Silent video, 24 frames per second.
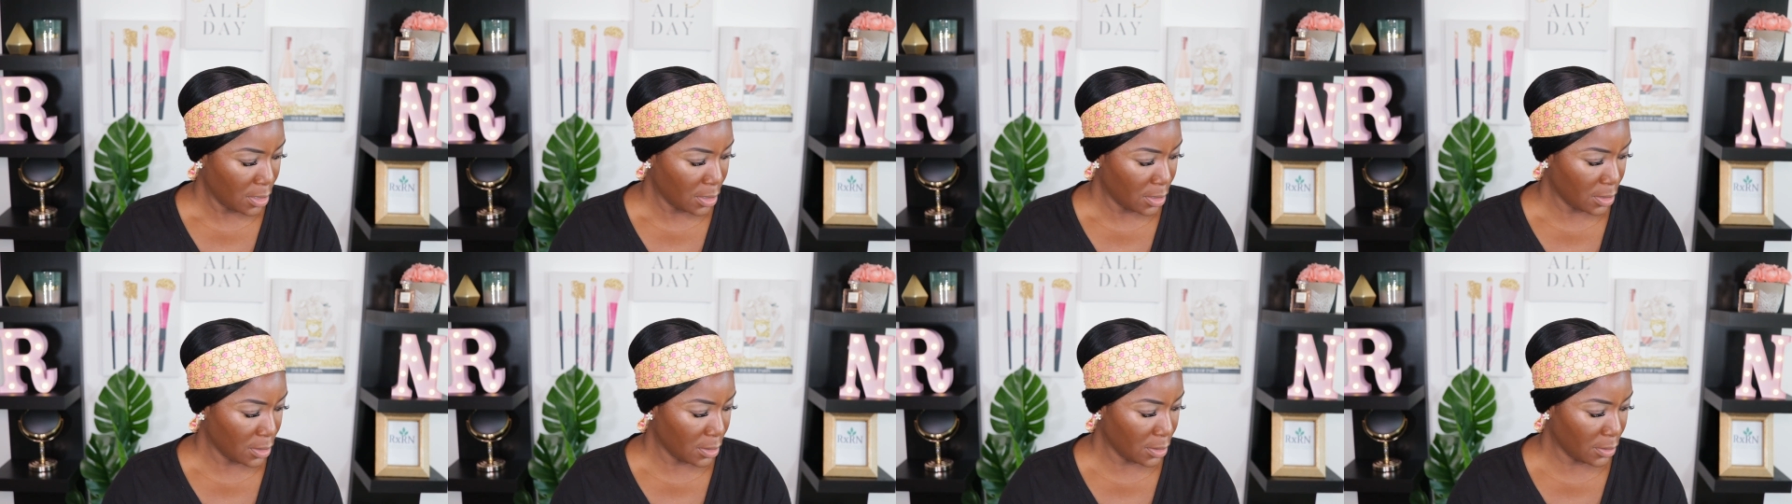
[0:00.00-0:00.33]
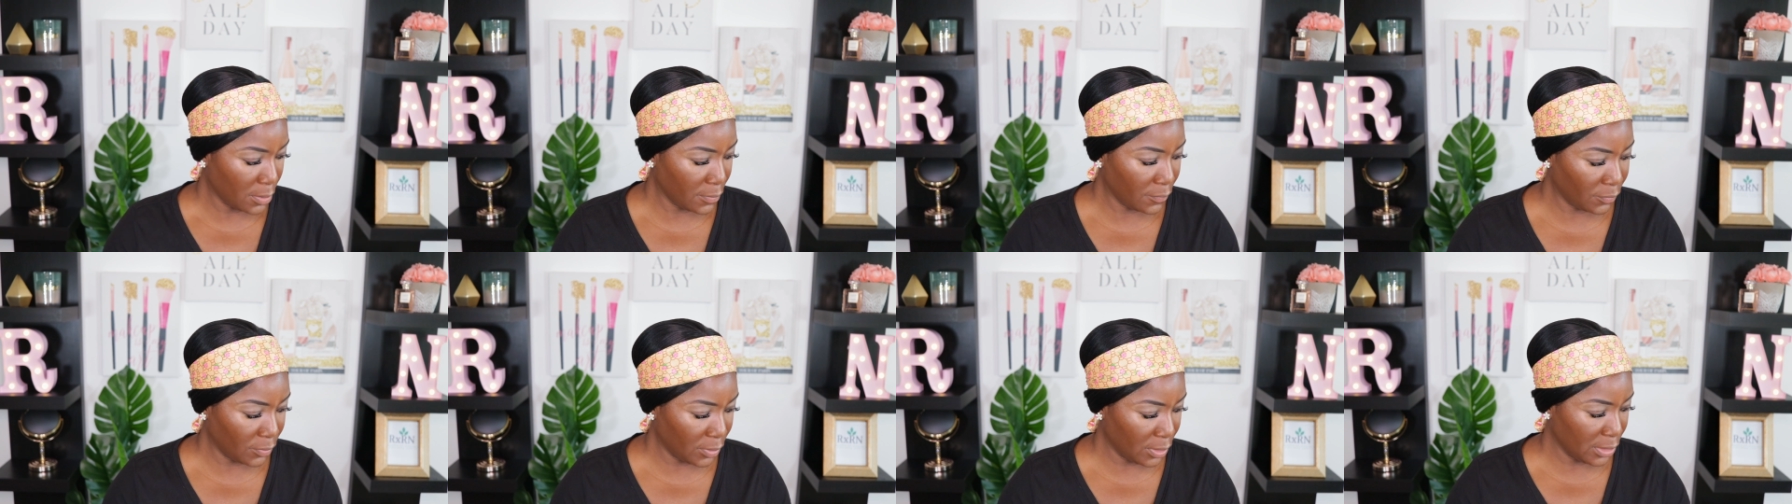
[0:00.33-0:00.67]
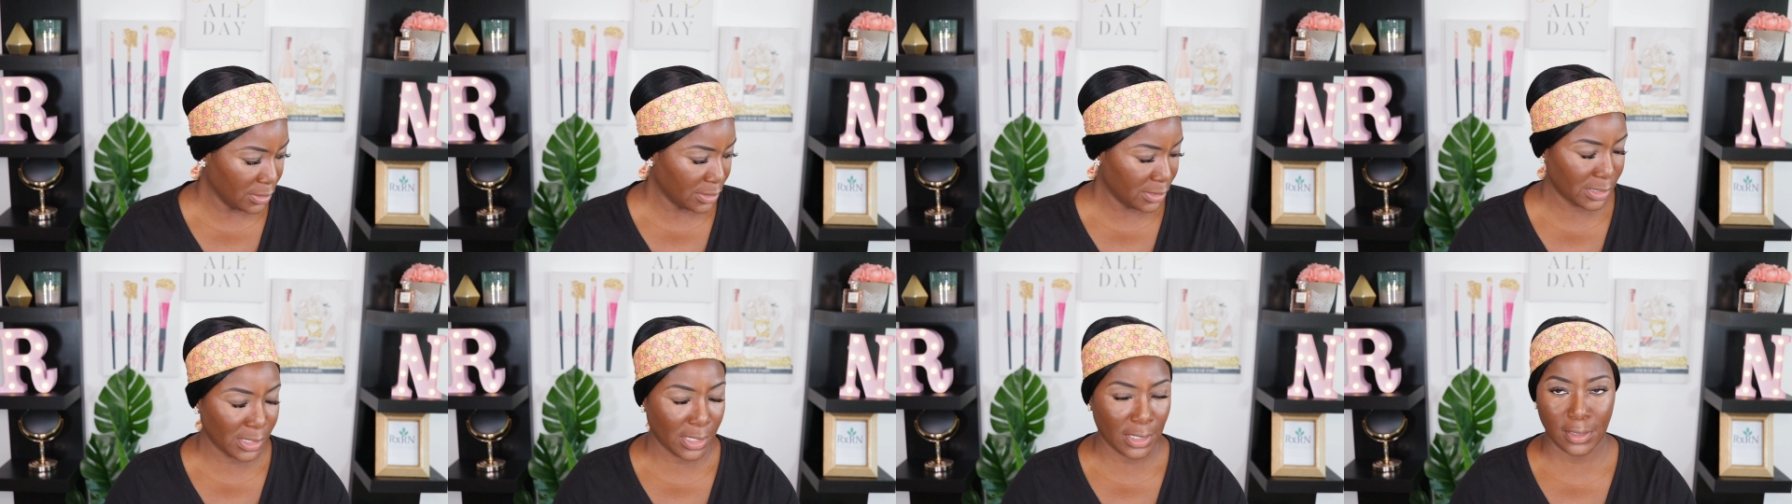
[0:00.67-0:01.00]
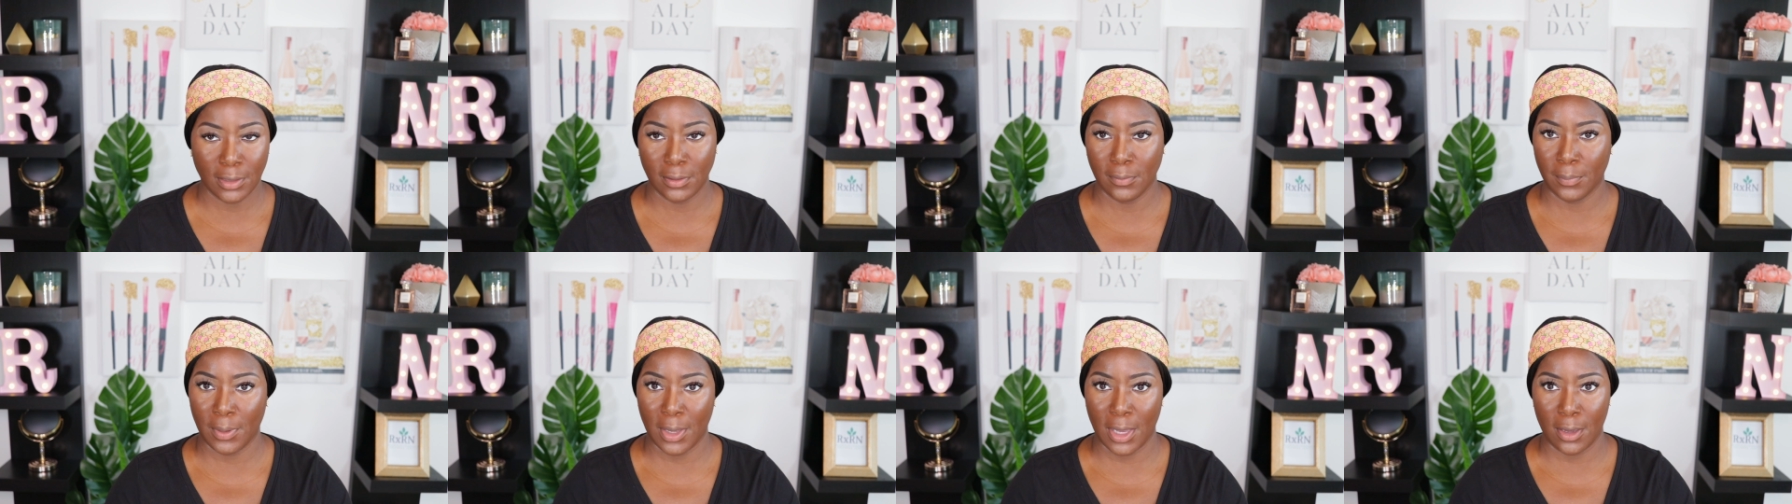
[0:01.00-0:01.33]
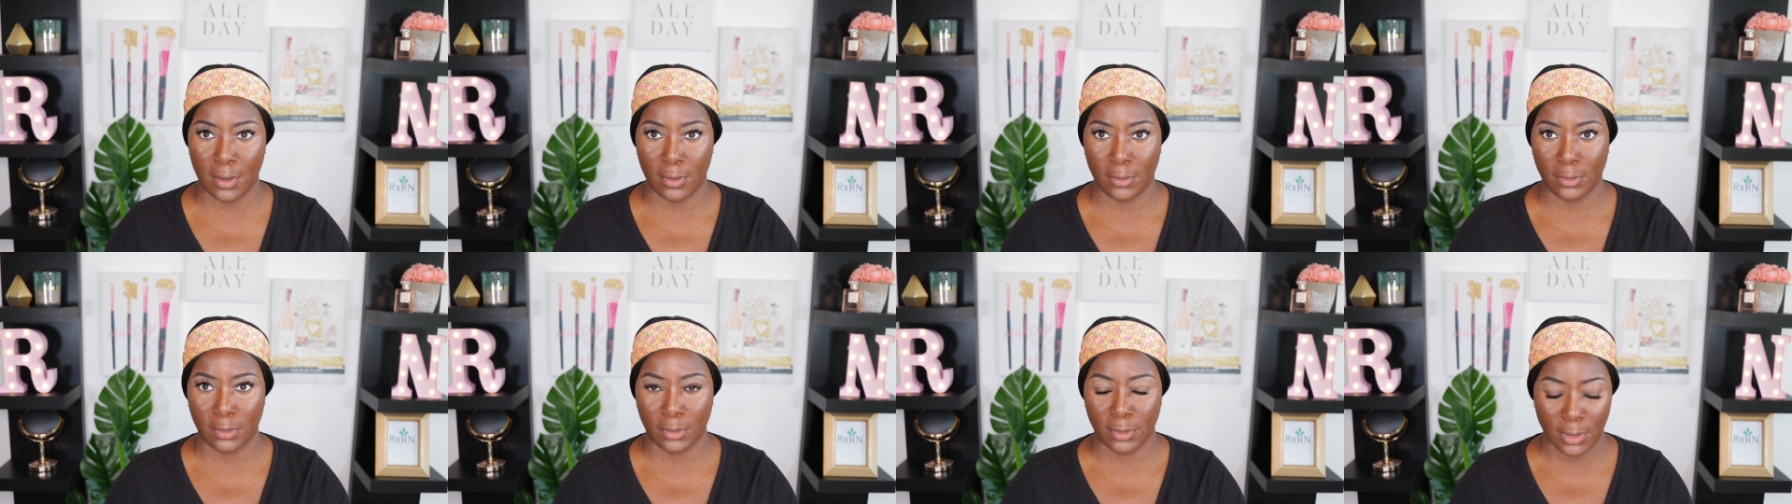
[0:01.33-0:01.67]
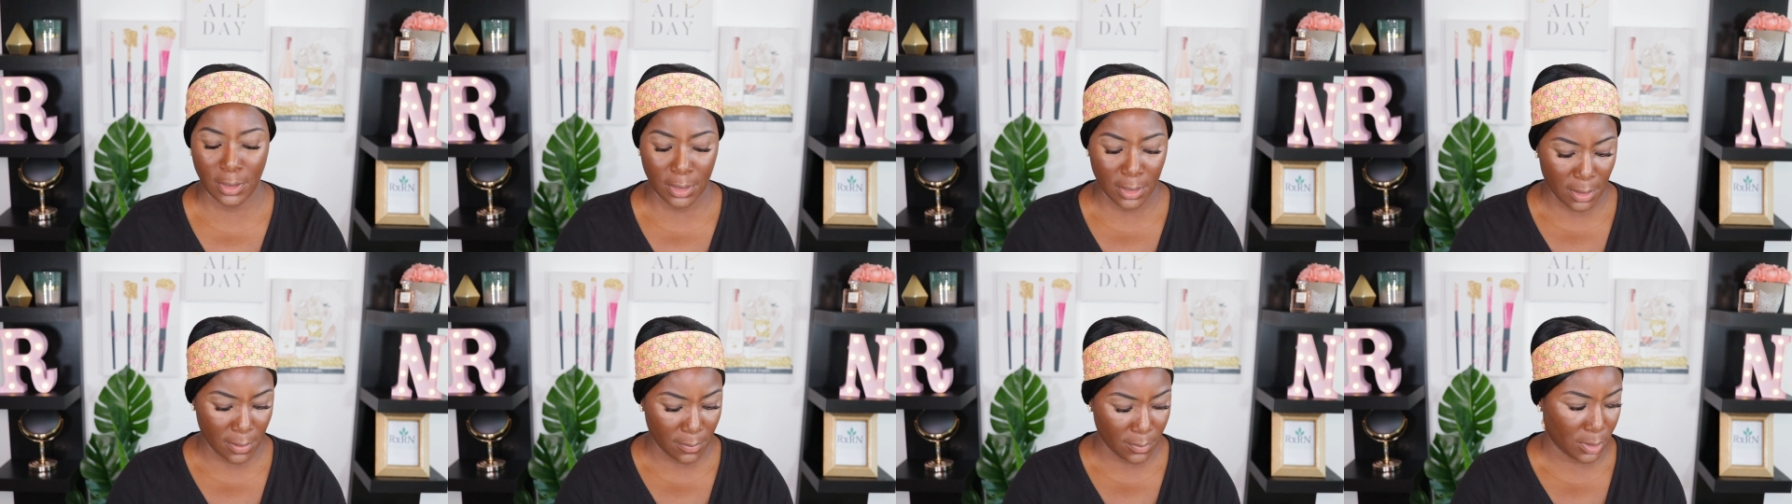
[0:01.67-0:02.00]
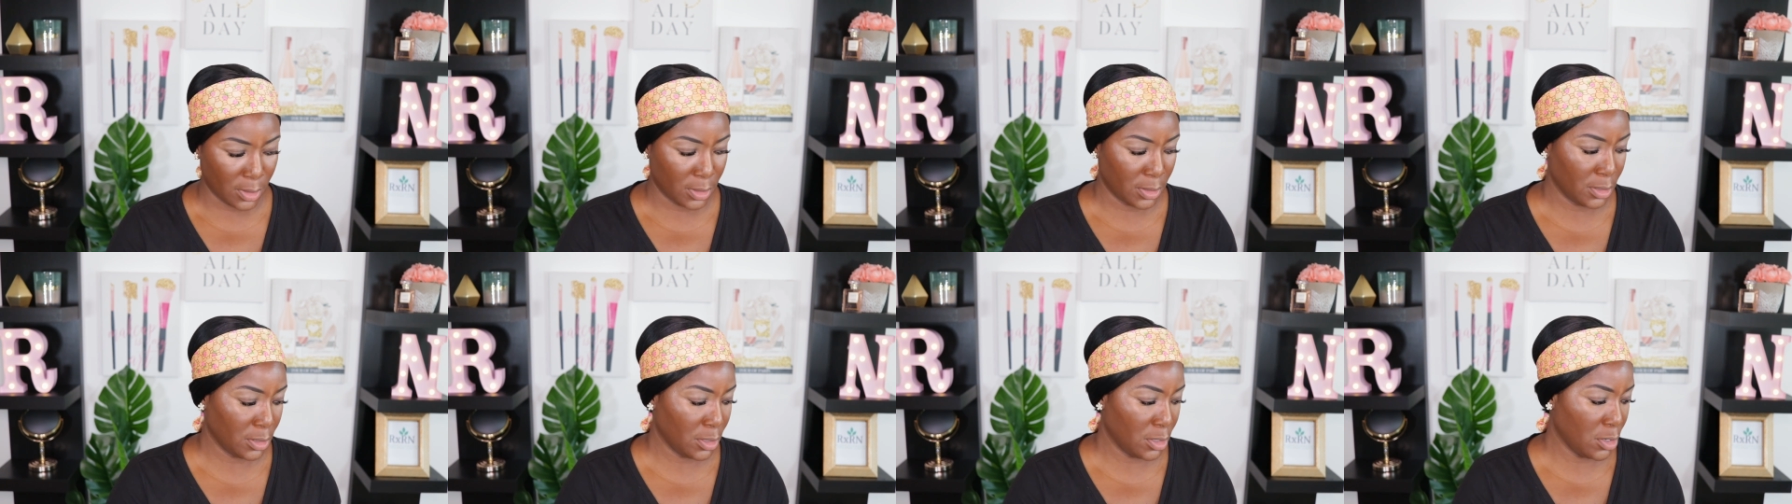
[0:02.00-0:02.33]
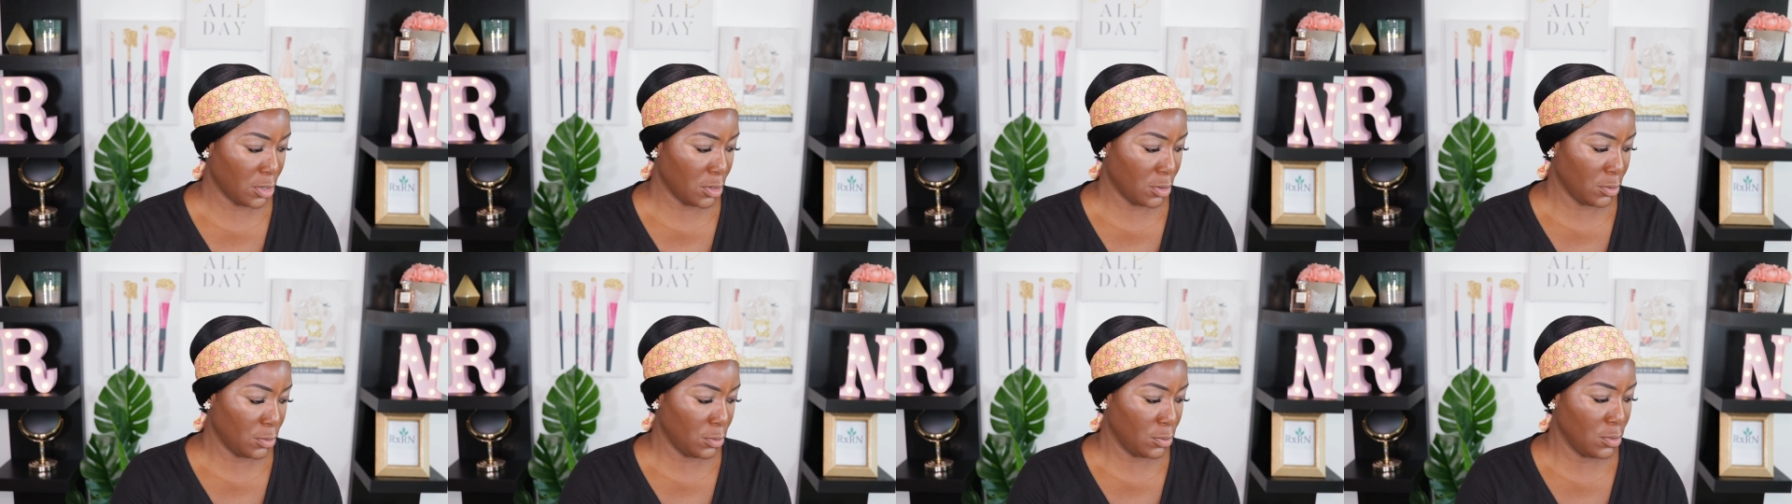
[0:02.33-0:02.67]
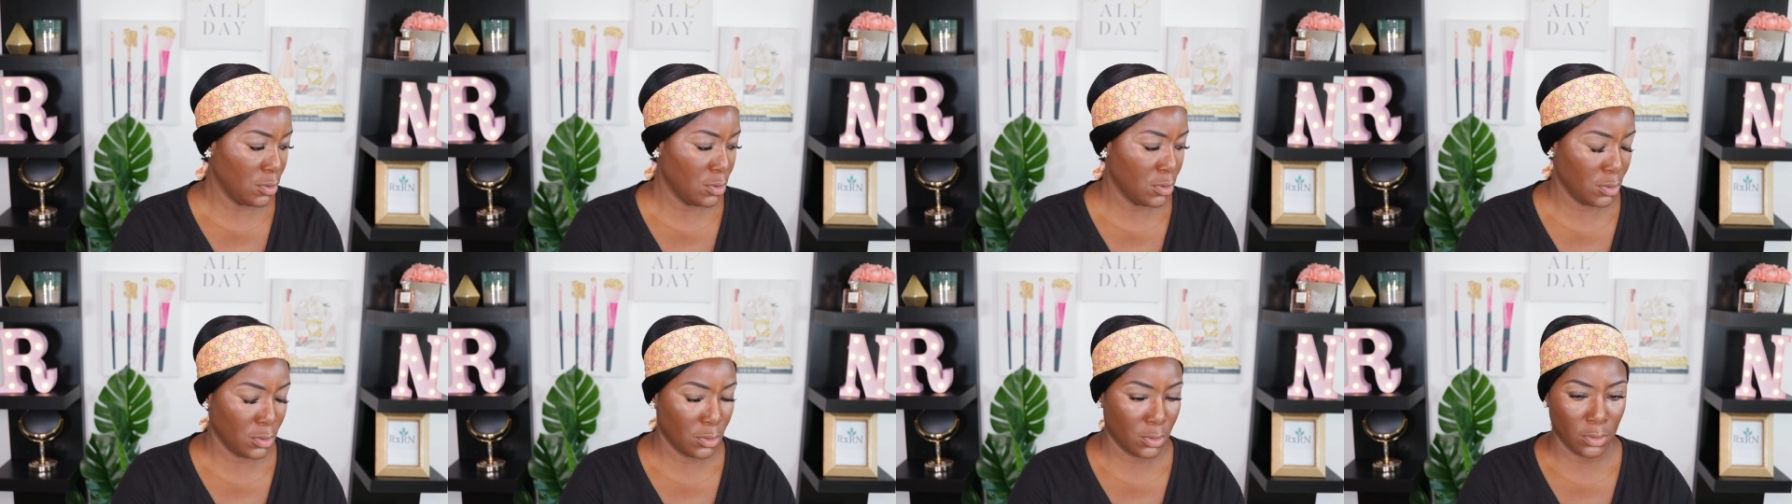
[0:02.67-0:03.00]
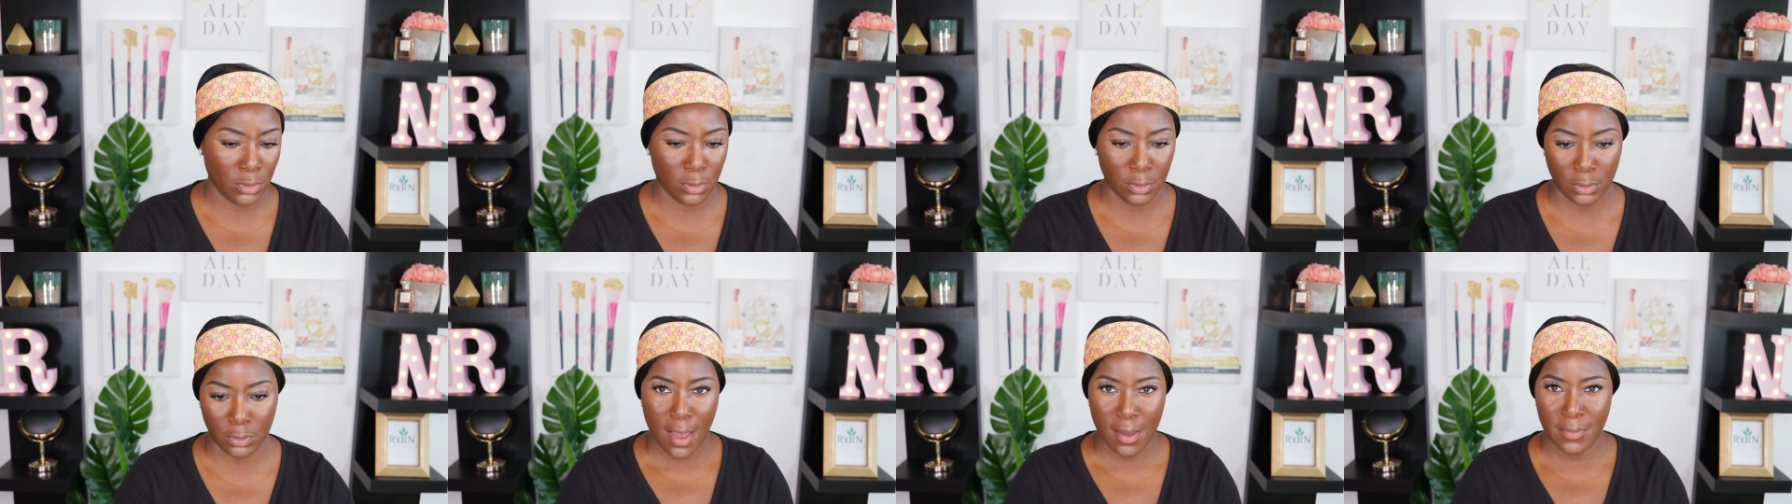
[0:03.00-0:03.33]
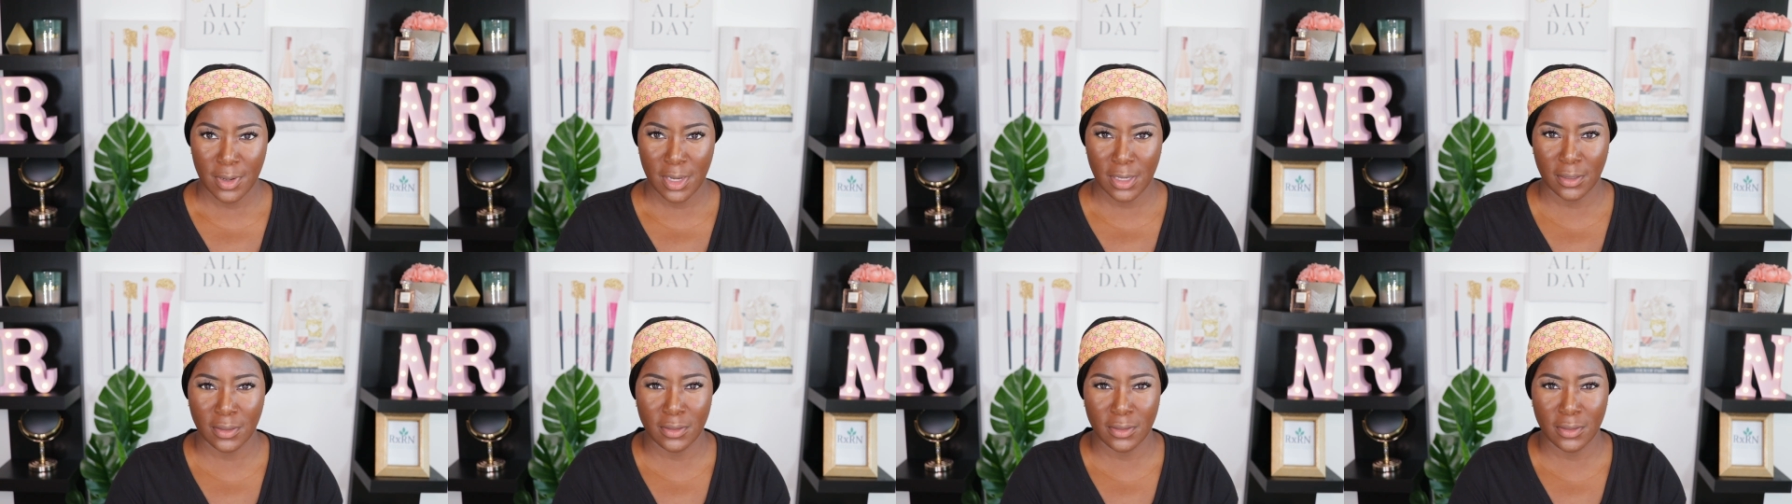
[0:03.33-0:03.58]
of the setting powder and I'm not